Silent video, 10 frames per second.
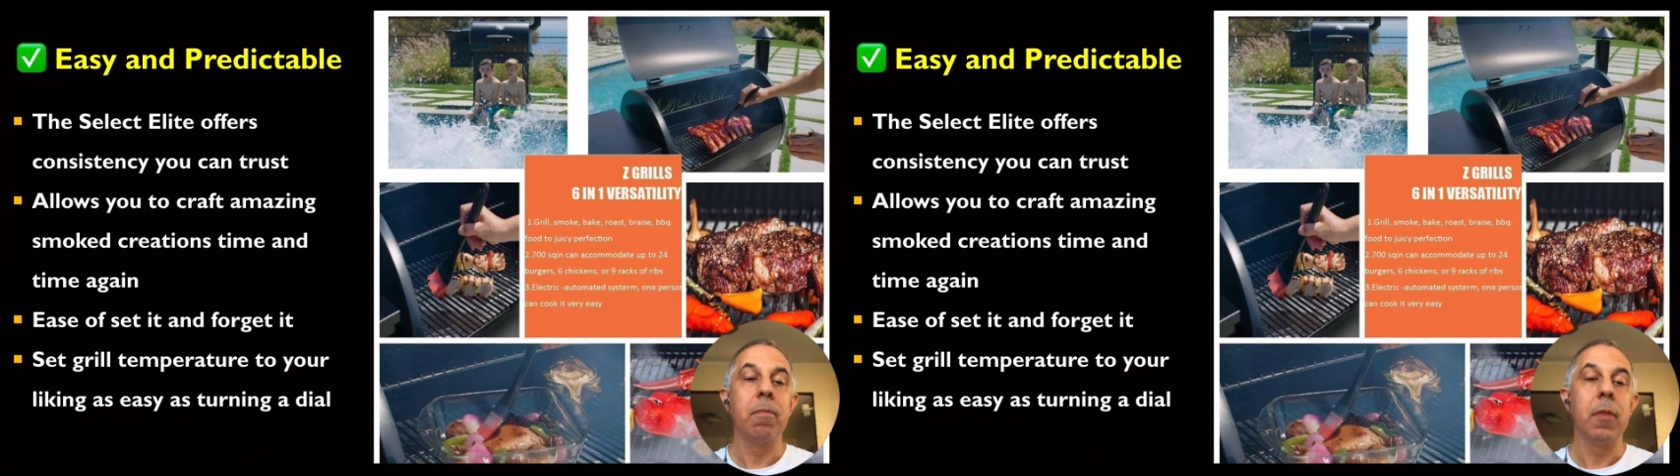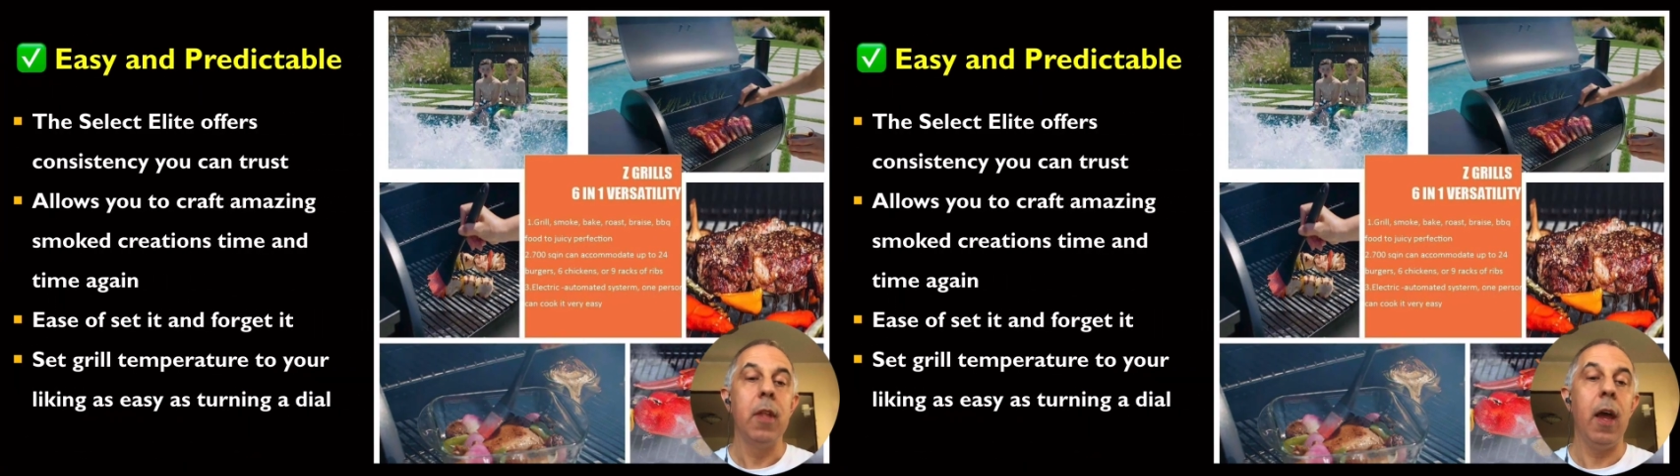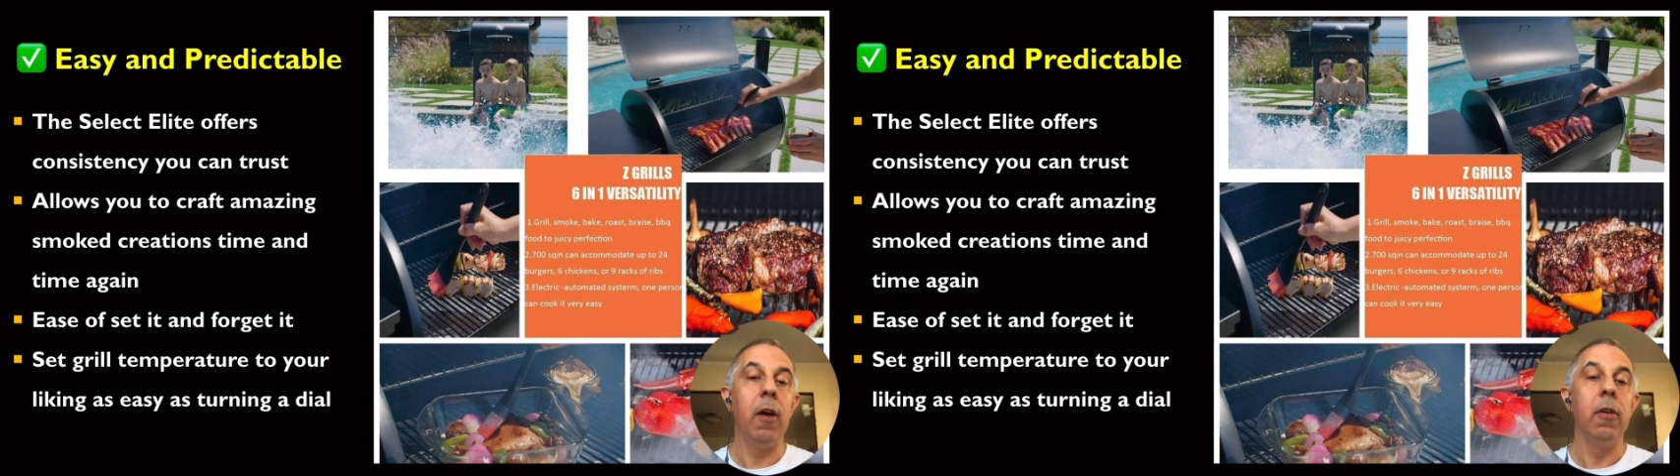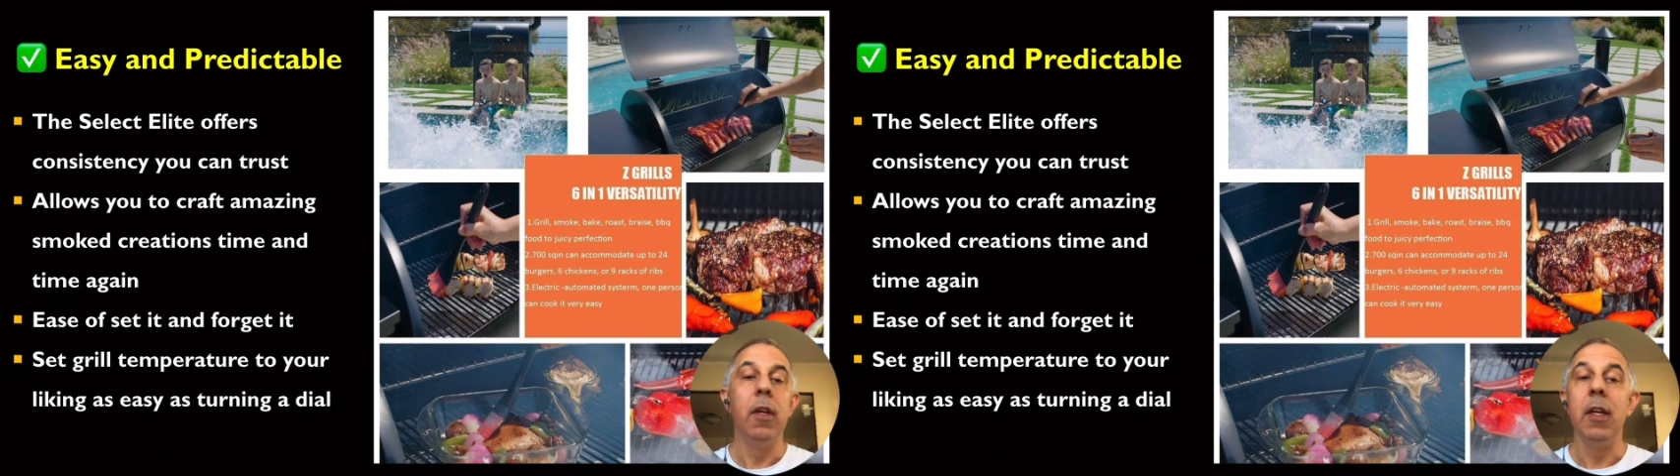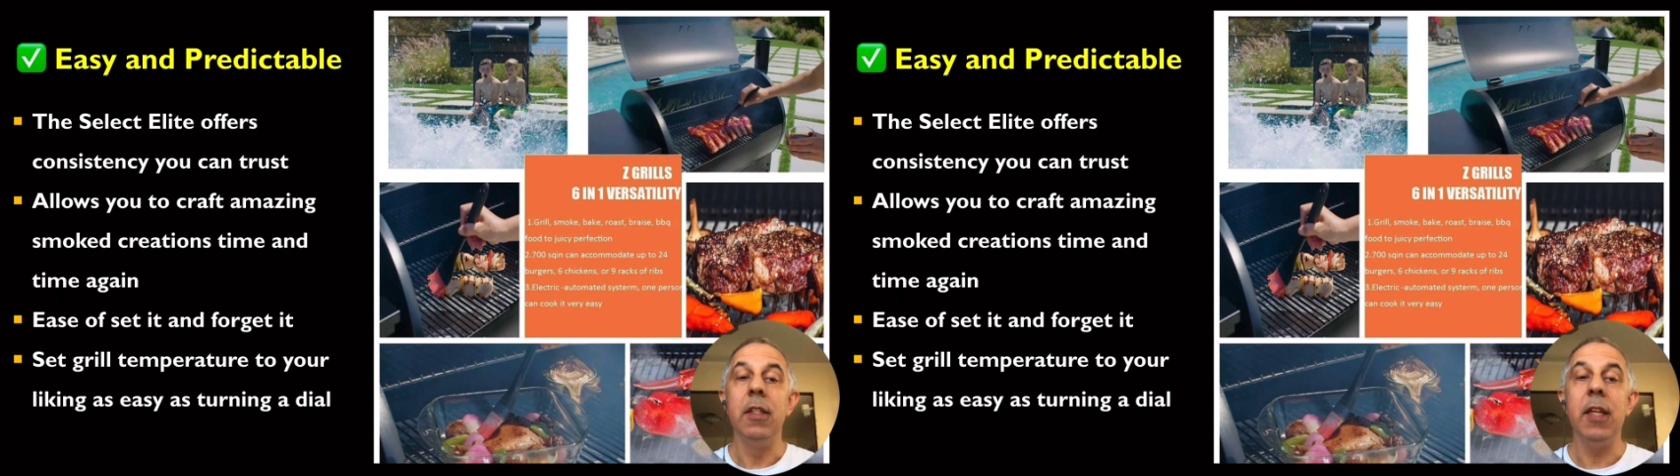Now,
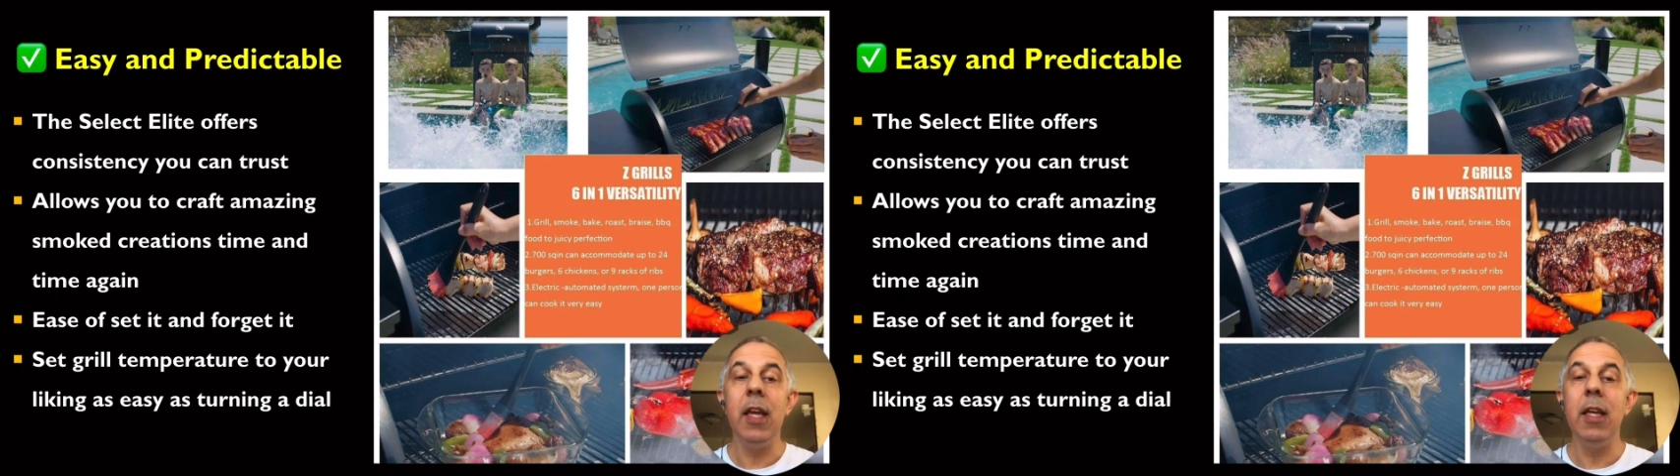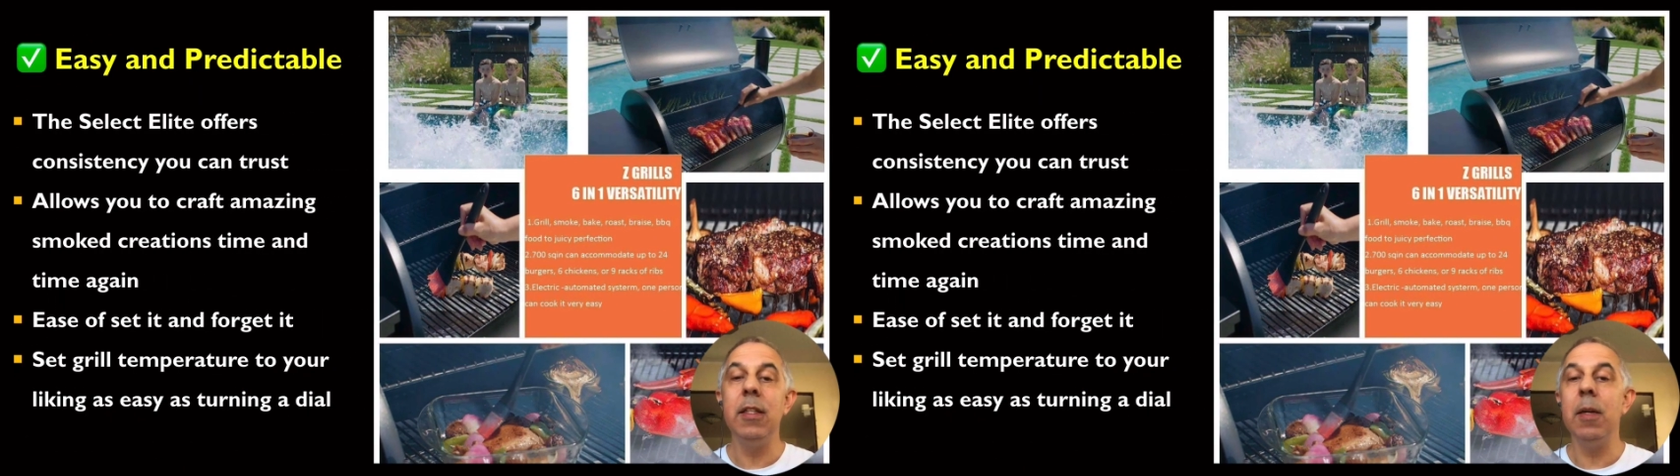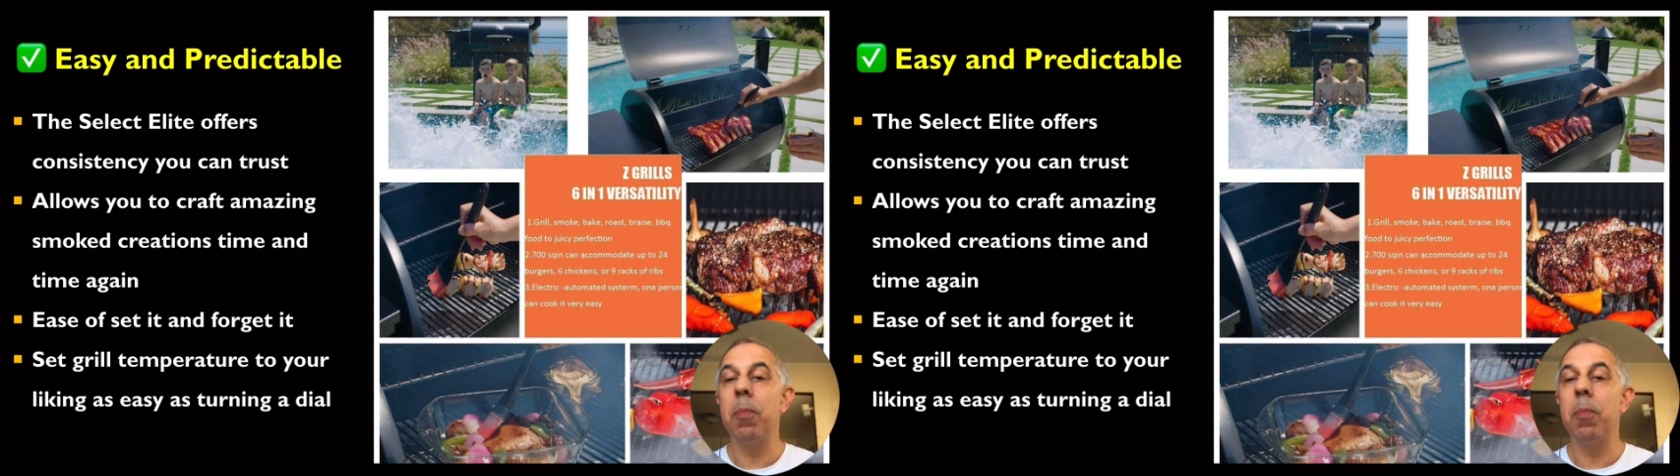it's easy and